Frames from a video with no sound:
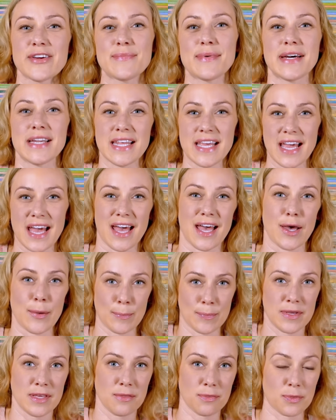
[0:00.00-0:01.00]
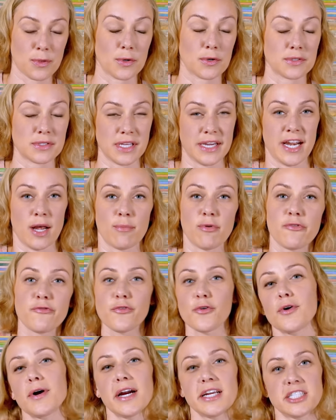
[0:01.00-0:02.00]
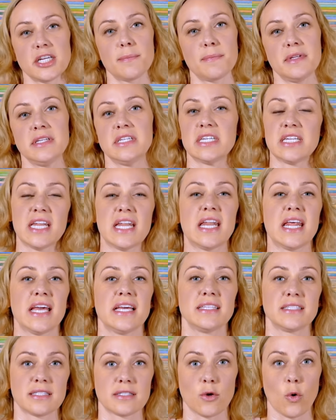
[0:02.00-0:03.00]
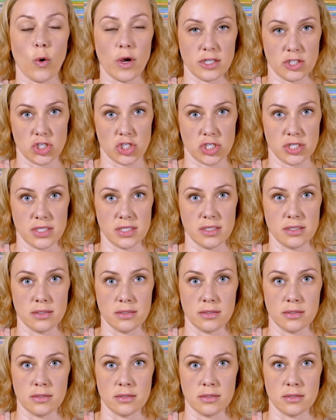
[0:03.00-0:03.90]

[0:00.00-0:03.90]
everybody. Happy Thursday. Now, before I jump into today's question,